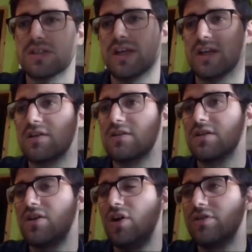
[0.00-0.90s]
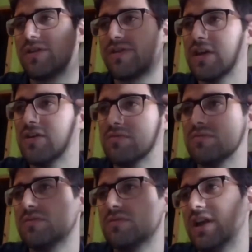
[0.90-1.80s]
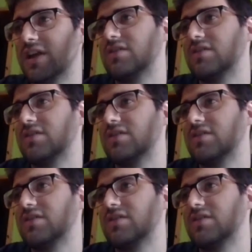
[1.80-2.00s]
like all the theory, like if